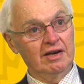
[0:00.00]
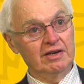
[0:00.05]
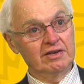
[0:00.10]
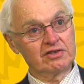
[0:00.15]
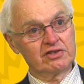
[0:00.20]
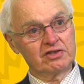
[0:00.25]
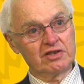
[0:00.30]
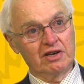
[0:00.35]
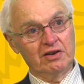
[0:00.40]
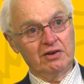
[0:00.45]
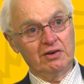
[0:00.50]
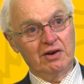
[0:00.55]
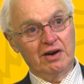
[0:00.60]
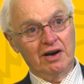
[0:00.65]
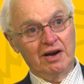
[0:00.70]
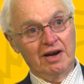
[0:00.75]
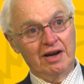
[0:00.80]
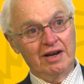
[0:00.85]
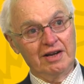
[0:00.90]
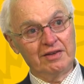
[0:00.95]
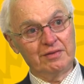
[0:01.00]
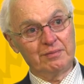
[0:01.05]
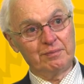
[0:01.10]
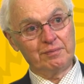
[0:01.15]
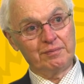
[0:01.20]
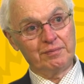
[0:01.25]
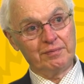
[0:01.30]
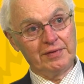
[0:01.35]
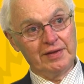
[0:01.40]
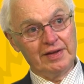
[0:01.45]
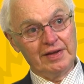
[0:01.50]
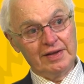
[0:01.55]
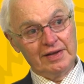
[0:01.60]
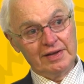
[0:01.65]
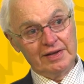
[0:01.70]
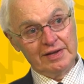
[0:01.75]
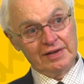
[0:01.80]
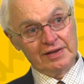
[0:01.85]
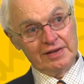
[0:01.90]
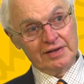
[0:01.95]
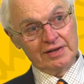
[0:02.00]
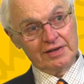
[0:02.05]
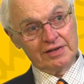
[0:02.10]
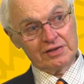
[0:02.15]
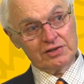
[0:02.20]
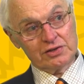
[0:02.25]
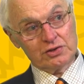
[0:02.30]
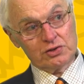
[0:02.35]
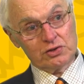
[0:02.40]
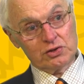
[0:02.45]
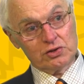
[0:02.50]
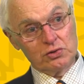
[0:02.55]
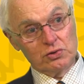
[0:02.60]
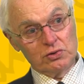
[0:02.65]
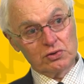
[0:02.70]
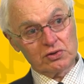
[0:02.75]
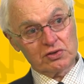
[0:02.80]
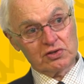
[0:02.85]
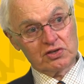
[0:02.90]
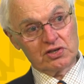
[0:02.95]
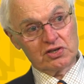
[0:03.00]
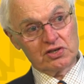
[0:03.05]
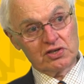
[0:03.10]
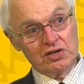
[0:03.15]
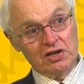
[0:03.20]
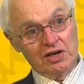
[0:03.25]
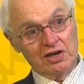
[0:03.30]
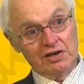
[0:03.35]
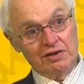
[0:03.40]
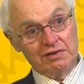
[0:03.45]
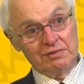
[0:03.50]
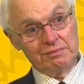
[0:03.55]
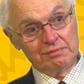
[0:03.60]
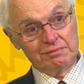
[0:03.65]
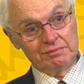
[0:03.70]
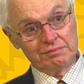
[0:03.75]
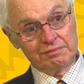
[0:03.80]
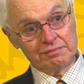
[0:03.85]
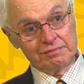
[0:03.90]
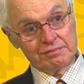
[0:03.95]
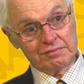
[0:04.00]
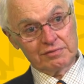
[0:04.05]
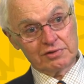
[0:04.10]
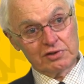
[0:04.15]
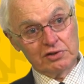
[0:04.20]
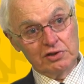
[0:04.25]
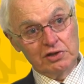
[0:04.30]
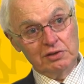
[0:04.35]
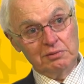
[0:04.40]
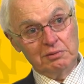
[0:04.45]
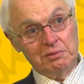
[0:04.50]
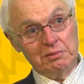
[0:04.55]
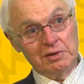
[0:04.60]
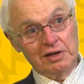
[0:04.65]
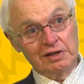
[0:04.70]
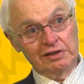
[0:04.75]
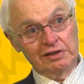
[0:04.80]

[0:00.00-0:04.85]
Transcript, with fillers: So I talked to them a